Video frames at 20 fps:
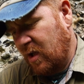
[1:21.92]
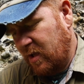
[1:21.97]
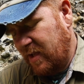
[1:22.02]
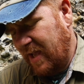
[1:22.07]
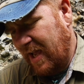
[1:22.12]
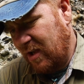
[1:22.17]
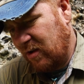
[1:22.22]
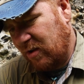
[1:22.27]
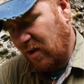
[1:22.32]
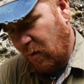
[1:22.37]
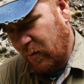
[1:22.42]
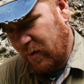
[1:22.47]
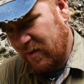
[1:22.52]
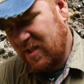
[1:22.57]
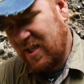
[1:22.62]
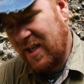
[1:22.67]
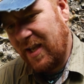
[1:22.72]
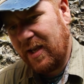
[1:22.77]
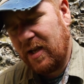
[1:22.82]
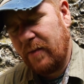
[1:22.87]
yeah, you don't want
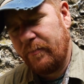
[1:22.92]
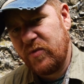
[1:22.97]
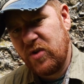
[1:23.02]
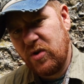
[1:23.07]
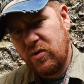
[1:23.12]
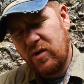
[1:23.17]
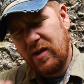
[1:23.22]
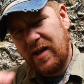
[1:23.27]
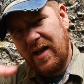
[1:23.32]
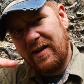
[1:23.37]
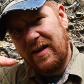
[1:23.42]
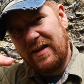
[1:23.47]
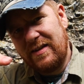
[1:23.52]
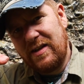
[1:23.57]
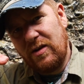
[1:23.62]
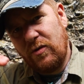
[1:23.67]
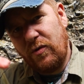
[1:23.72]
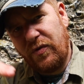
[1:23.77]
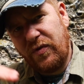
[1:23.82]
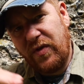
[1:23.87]
to tick. You can get
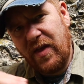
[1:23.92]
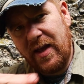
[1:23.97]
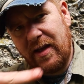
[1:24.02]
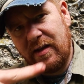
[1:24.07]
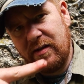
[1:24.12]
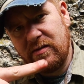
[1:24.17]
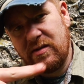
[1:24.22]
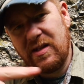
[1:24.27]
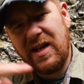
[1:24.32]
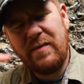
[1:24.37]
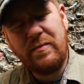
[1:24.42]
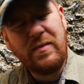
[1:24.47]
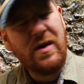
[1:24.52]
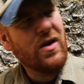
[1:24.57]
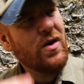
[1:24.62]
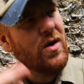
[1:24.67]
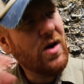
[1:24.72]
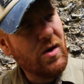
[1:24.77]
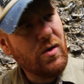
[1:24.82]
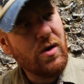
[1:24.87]
these little things.
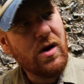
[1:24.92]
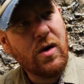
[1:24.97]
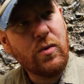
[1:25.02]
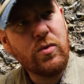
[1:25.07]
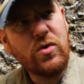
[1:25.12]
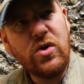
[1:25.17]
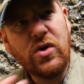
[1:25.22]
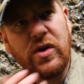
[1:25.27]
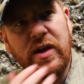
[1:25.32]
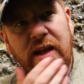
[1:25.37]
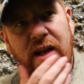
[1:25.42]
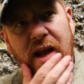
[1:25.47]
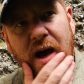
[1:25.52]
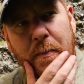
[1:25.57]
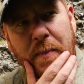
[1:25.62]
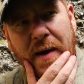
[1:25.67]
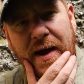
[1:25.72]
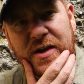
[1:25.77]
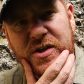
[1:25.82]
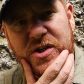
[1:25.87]
I'll look it
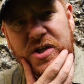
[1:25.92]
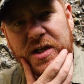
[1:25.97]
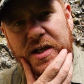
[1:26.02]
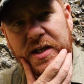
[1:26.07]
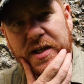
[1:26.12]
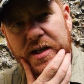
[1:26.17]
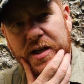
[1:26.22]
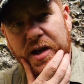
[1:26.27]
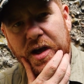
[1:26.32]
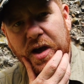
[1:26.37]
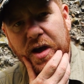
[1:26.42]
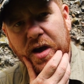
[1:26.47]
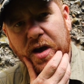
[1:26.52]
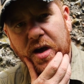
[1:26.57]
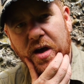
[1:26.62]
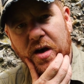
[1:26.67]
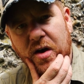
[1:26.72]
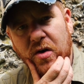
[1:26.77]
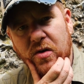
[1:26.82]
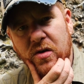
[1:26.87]
up actually
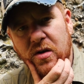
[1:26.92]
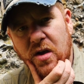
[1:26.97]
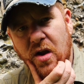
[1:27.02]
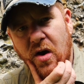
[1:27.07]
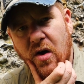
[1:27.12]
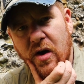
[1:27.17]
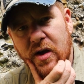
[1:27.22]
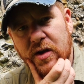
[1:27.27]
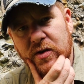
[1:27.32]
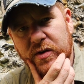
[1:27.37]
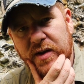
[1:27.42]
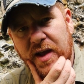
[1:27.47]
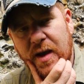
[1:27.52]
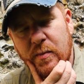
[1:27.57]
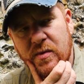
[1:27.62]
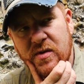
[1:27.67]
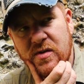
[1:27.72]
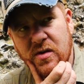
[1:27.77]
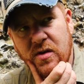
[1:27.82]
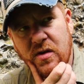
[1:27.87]
online on
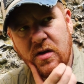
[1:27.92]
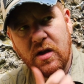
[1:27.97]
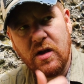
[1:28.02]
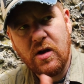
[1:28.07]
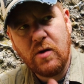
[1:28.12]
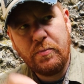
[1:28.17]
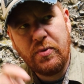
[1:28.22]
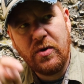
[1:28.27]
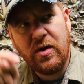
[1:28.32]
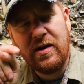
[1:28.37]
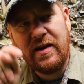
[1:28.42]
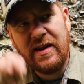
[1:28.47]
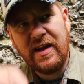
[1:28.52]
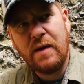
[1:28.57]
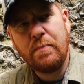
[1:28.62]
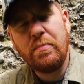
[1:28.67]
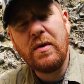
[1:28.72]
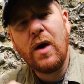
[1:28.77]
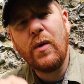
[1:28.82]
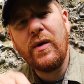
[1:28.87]
Amazon, and I'll put a
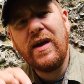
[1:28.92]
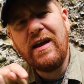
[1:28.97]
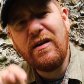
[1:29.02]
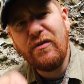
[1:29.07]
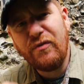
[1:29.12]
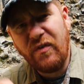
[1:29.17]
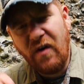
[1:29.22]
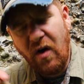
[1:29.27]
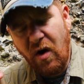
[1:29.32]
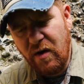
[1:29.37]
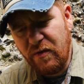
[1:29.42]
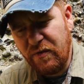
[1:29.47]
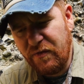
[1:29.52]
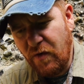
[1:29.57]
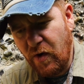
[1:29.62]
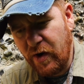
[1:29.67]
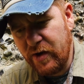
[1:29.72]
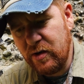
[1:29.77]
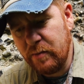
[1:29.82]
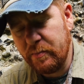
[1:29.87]
link below if I
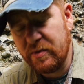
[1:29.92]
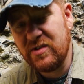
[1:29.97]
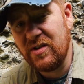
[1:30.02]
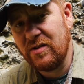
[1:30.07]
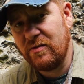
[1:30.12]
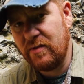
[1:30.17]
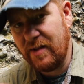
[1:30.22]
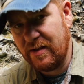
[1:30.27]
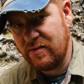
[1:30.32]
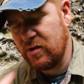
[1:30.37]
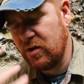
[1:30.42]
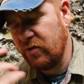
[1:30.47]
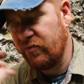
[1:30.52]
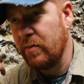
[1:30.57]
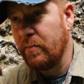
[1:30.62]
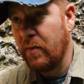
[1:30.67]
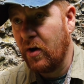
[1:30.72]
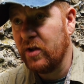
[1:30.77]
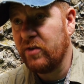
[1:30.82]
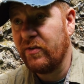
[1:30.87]
find them, because that's a good
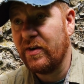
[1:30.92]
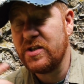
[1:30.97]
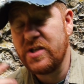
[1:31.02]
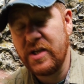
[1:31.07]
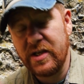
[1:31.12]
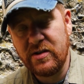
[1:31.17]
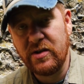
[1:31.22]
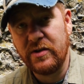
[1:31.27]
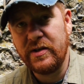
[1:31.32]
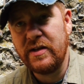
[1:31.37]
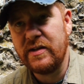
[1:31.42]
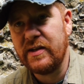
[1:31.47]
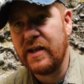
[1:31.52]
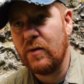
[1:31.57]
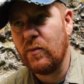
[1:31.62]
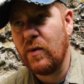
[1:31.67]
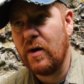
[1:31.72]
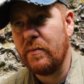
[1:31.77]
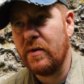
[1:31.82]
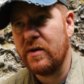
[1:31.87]
reminder actually, because I need to
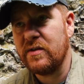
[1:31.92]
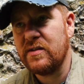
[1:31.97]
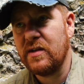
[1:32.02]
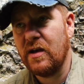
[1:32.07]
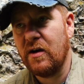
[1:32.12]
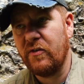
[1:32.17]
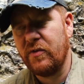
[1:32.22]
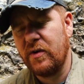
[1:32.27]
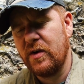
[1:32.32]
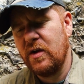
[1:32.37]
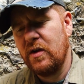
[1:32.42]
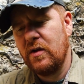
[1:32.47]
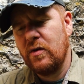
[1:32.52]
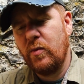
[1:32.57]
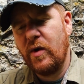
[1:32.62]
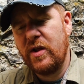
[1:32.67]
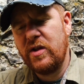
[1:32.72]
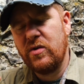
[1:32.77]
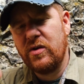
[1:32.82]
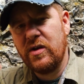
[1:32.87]
get one myself,
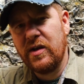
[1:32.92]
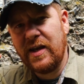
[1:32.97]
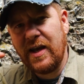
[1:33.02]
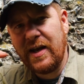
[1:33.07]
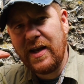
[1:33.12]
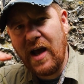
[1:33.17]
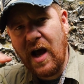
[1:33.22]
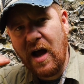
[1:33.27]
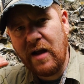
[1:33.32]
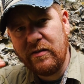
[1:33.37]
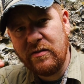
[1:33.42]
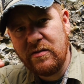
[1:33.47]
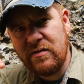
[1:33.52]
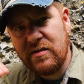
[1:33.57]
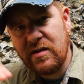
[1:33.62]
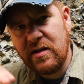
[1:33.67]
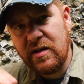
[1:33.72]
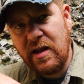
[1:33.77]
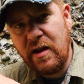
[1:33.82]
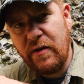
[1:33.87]
where you can get it
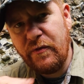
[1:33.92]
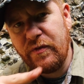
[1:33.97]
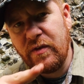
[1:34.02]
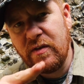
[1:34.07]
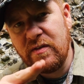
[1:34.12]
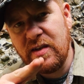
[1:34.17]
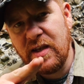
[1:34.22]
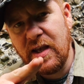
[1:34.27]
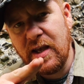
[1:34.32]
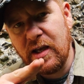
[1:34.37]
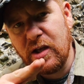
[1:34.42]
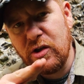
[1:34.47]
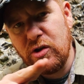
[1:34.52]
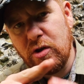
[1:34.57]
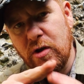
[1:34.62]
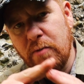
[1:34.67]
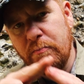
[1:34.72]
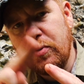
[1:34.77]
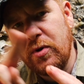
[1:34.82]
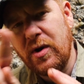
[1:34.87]
underneath the tick and
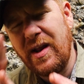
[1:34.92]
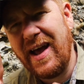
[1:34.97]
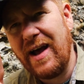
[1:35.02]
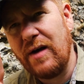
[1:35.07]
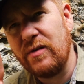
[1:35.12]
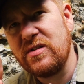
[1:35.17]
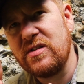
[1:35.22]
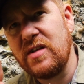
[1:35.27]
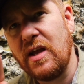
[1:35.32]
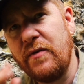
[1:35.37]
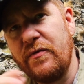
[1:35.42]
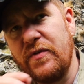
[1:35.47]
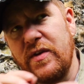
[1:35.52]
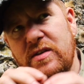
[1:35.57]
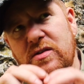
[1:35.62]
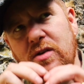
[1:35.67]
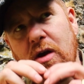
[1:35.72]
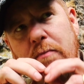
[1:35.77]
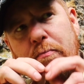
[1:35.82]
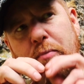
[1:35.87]
you can pull it out safely,
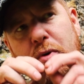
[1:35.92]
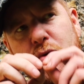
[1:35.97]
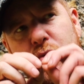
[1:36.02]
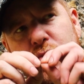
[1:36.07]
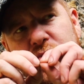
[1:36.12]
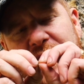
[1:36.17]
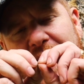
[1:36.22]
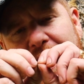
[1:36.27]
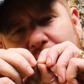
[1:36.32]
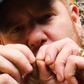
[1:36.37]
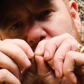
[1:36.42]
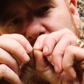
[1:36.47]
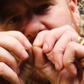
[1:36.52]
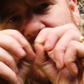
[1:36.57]
so it pulls out